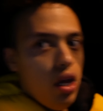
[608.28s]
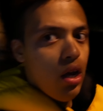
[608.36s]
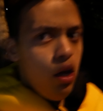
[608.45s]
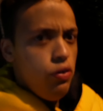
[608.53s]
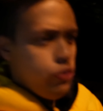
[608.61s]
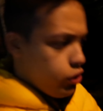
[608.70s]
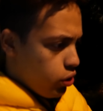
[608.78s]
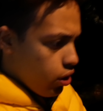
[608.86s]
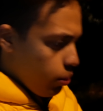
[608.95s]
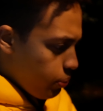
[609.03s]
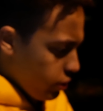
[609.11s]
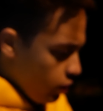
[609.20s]

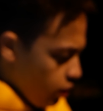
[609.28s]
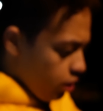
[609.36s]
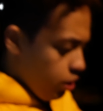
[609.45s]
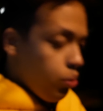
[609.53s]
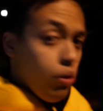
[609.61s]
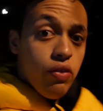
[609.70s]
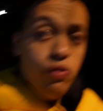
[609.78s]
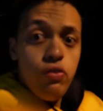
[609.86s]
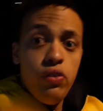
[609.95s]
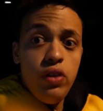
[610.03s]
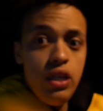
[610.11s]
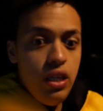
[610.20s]
overstop
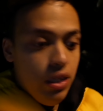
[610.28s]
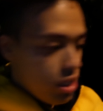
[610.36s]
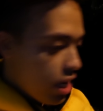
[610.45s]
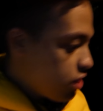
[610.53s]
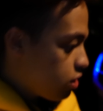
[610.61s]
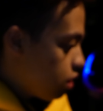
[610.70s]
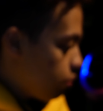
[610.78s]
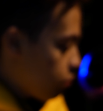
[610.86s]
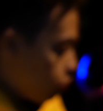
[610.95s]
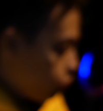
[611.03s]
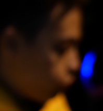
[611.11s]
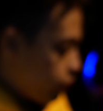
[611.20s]
with the Tesla
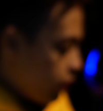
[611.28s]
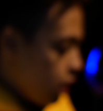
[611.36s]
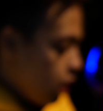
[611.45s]
Model 3